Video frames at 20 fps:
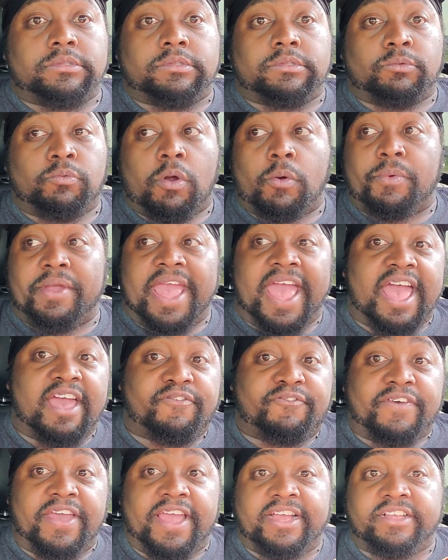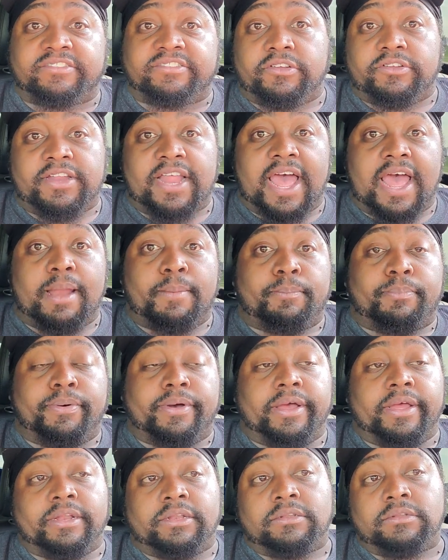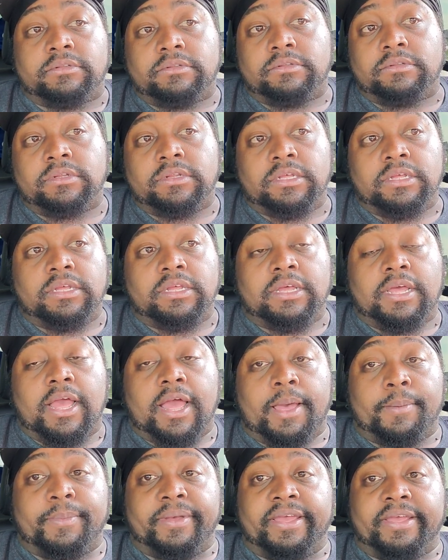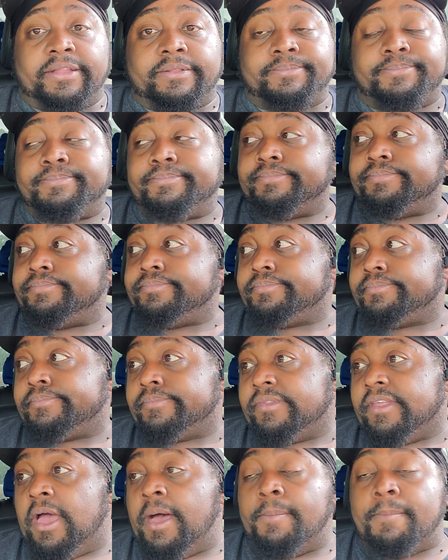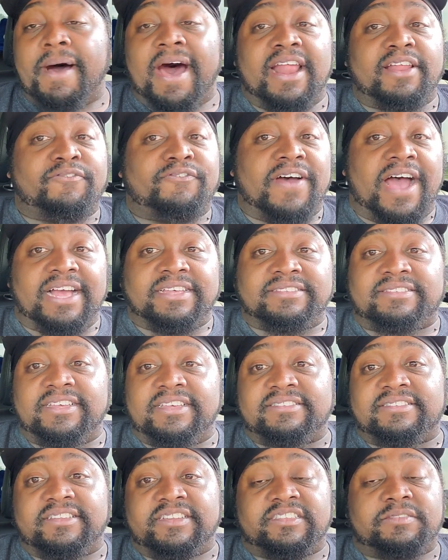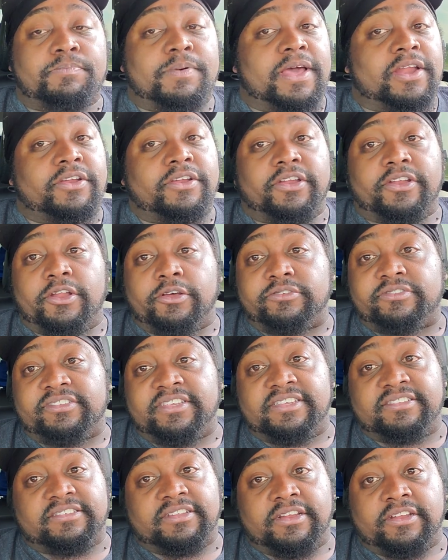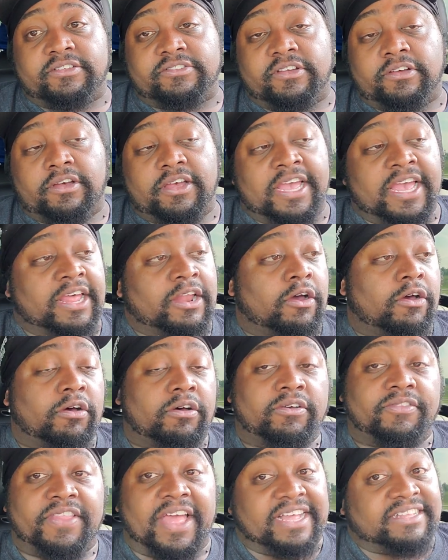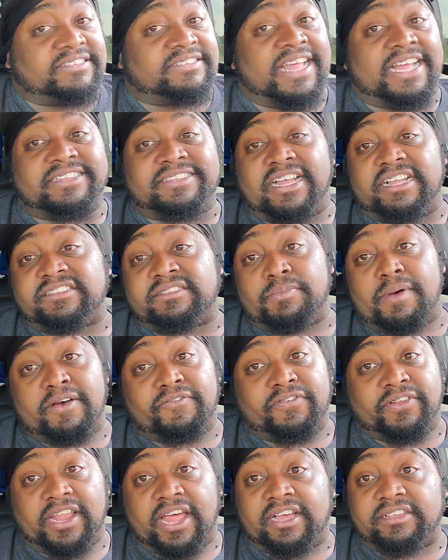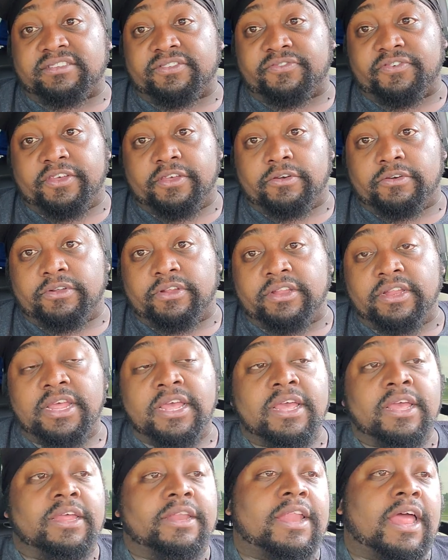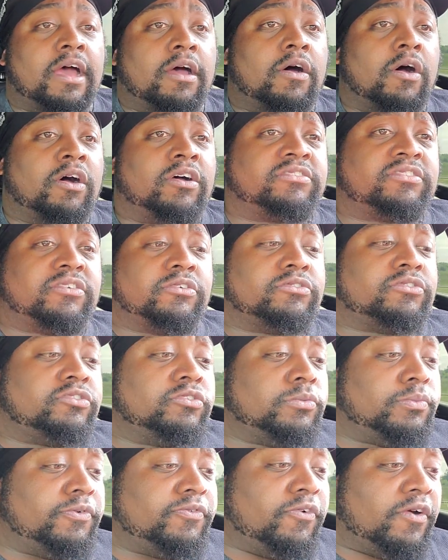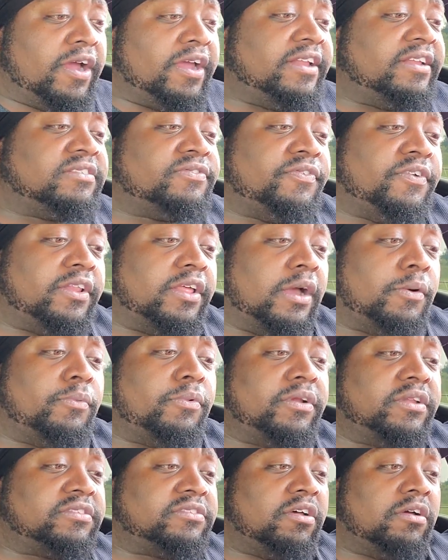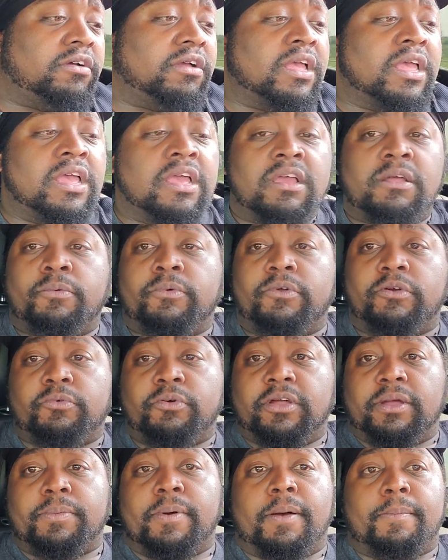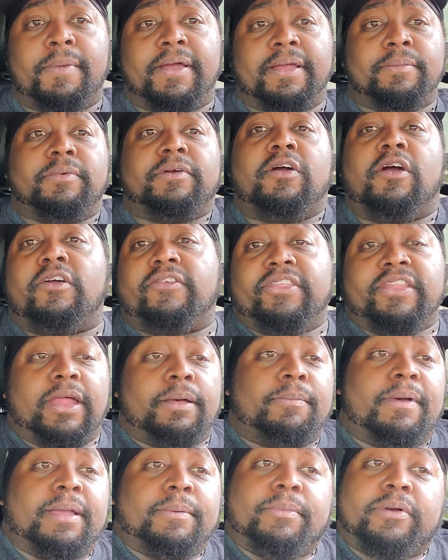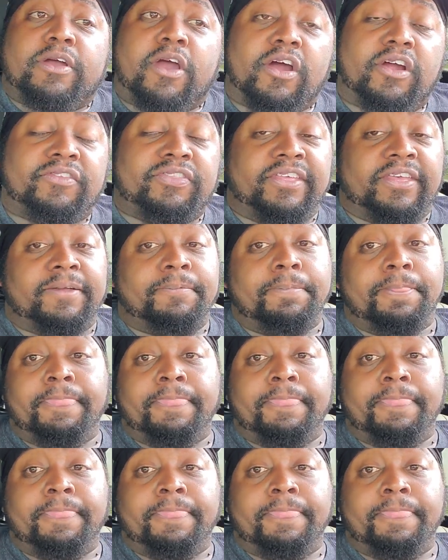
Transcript: have fans or not. But, I mean, a modified season is better than no season at all. That's my philosophy on it. Now, also, too, before I end this video, I want to talk real quick about Mike McCarthy. Now, Mike McCarthy,